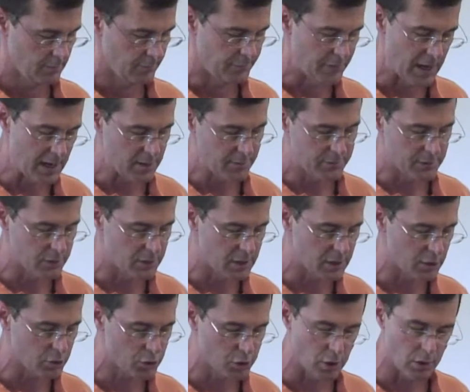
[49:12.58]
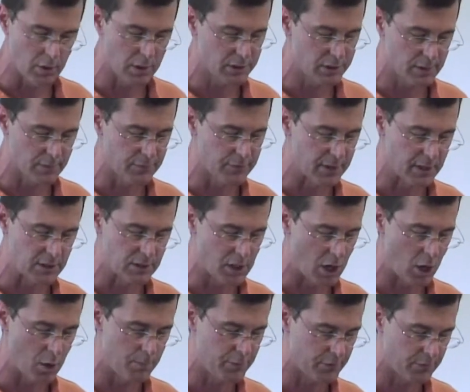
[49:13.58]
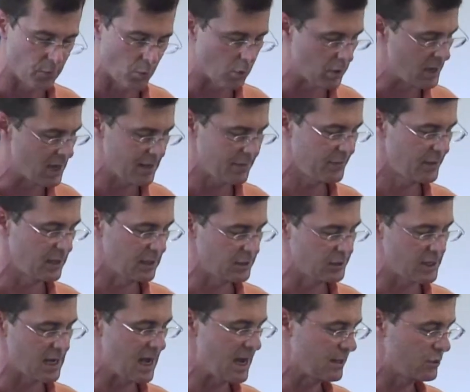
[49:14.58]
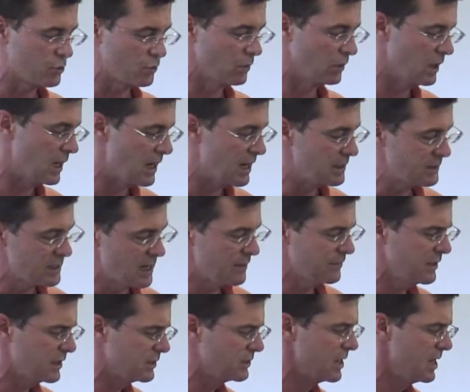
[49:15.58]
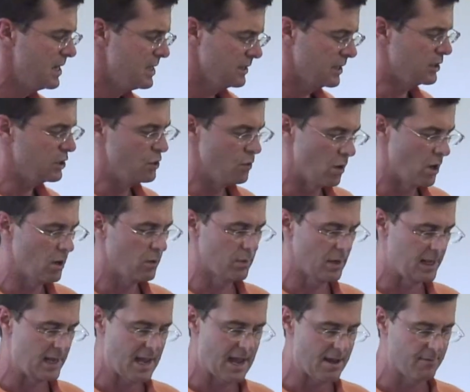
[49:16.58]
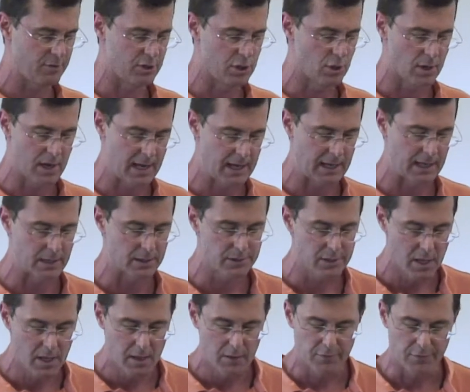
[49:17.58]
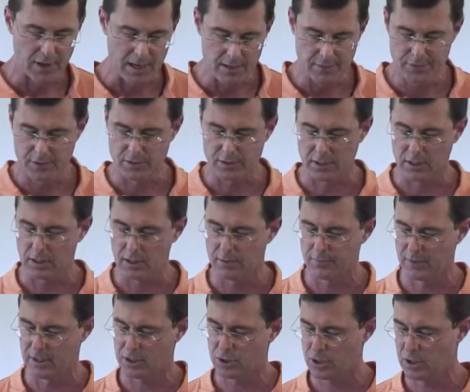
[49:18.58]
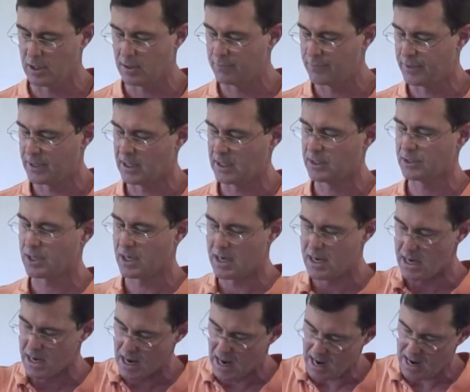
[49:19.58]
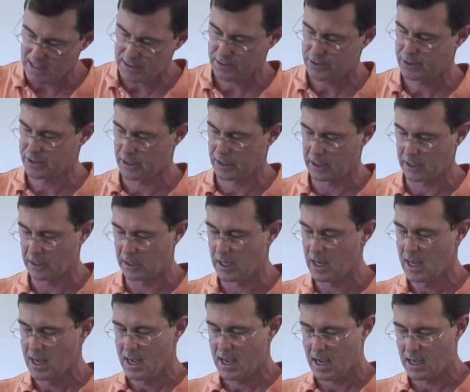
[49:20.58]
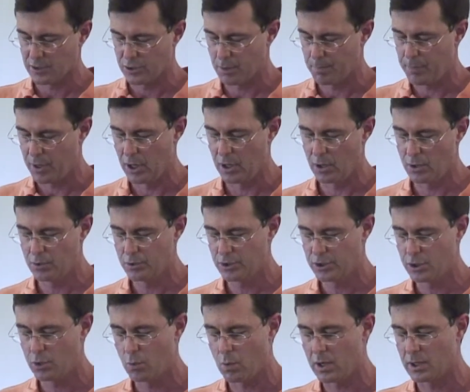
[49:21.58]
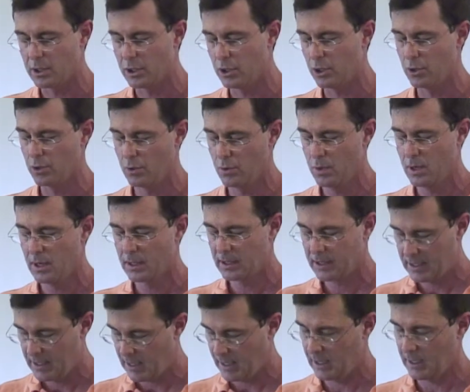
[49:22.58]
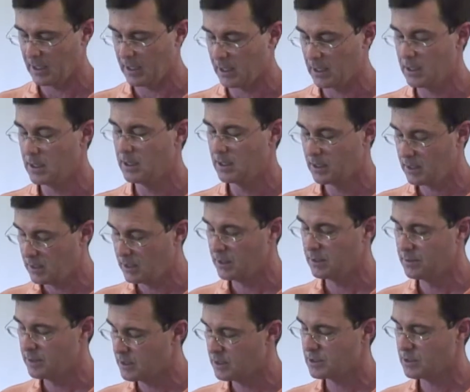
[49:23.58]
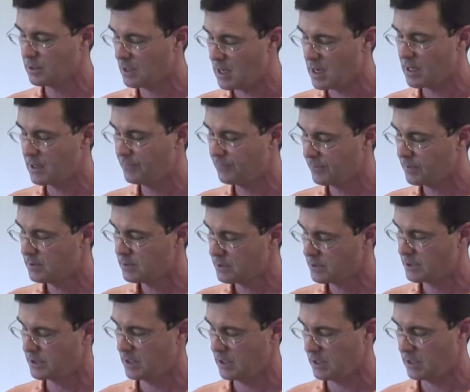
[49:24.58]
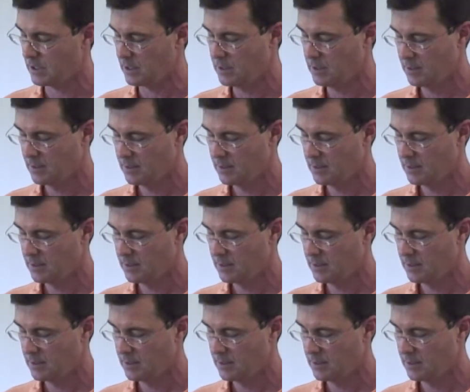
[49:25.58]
Faith is the assurance of things hoped for, not things actualized, not things that you already have in your hands. Faith is the conviction of things not seen, as opposed to what you can in this life see.